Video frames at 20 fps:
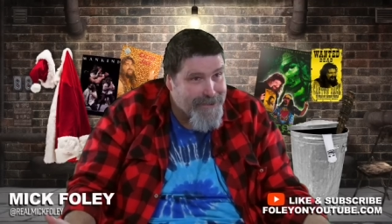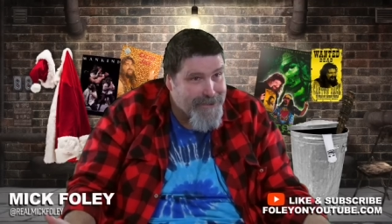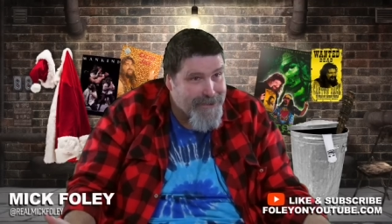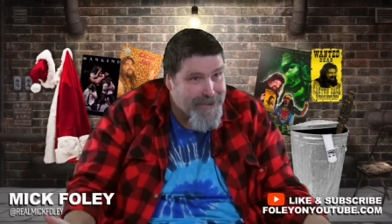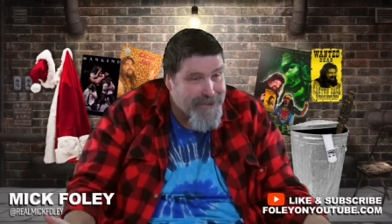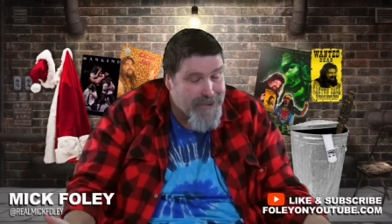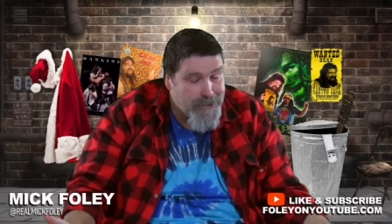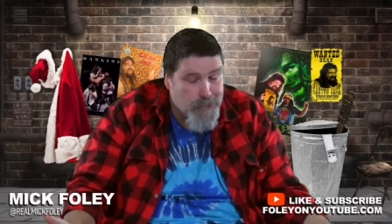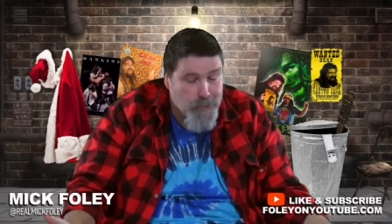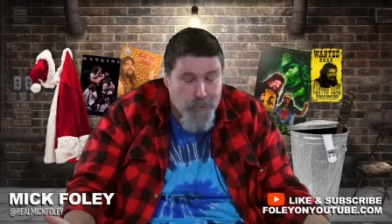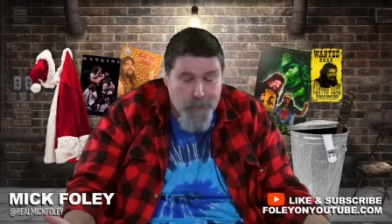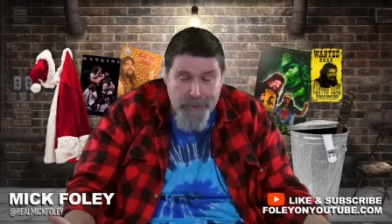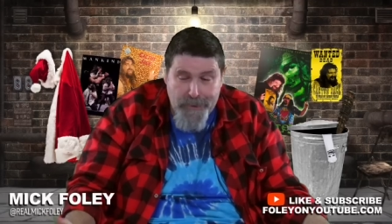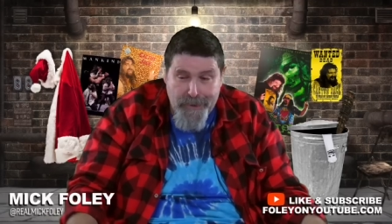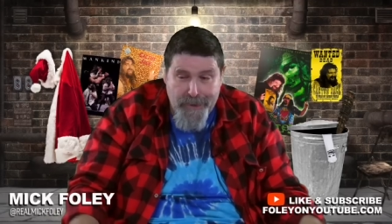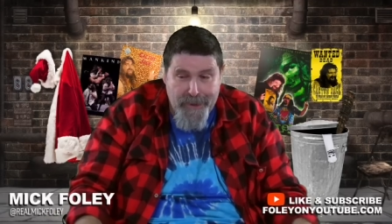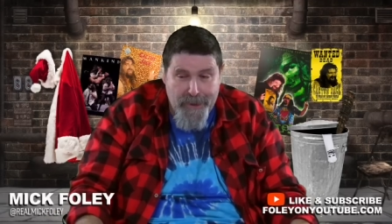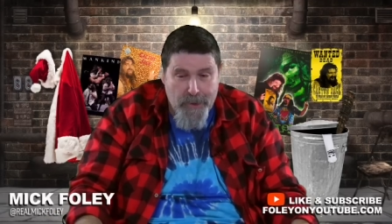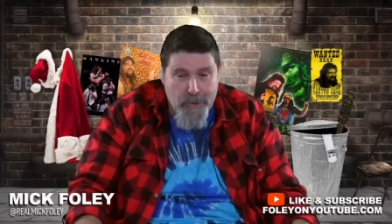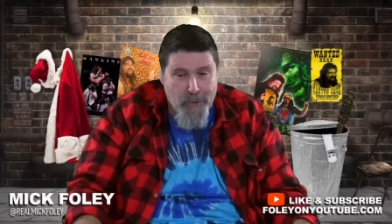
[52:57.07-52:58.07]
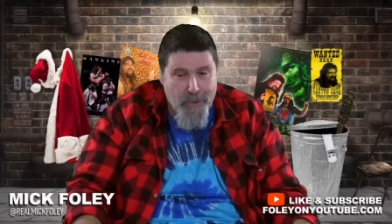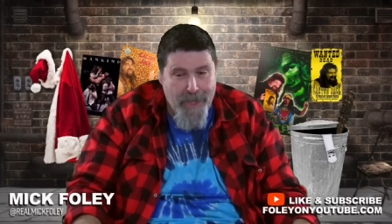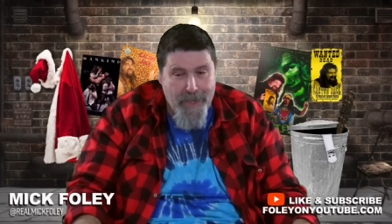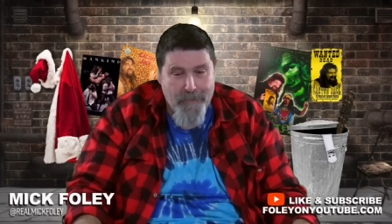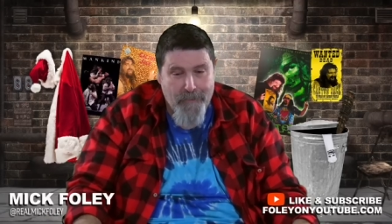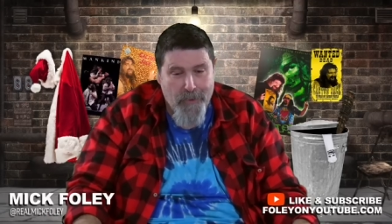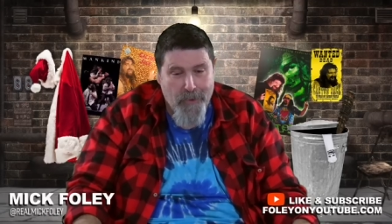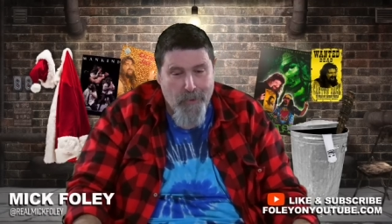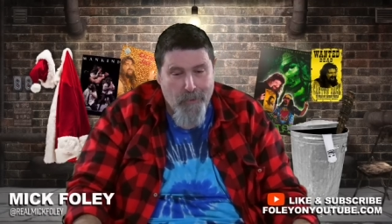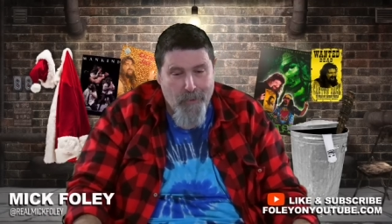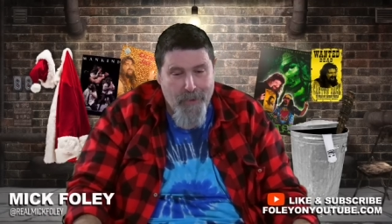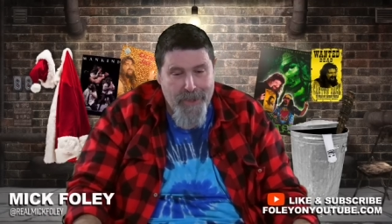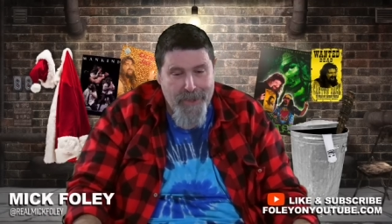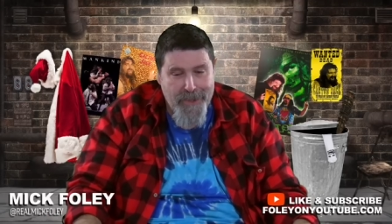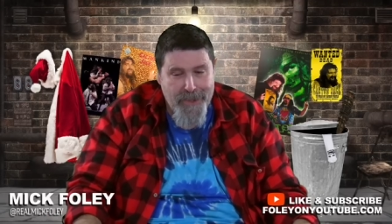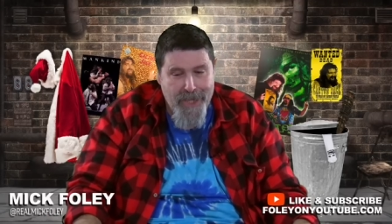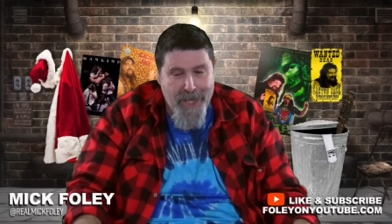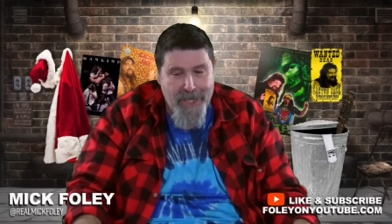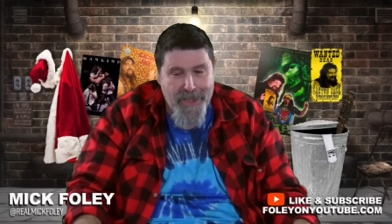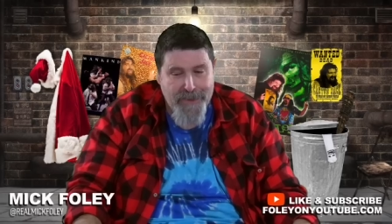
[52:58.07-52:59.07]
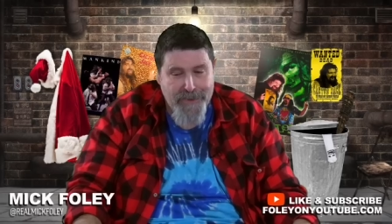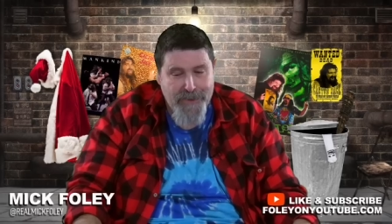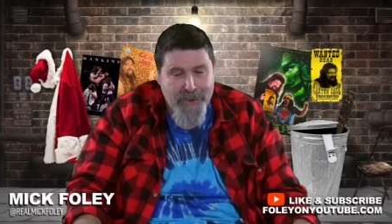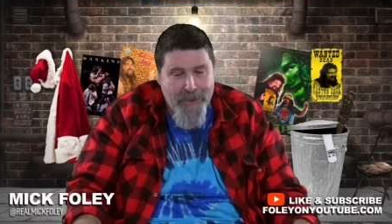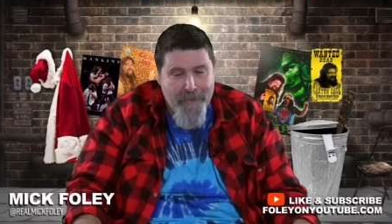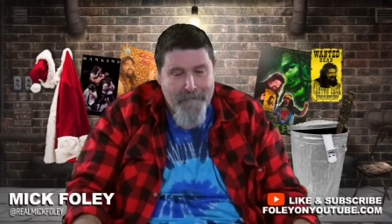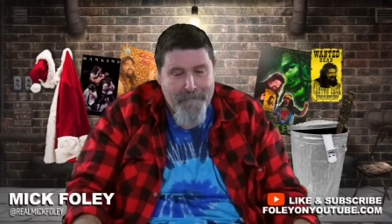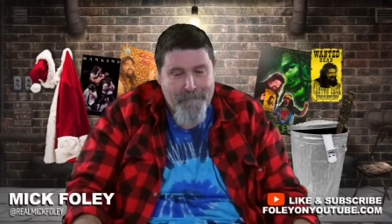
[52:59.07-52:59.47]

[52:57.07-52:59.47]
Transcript: it's really incredible what he does.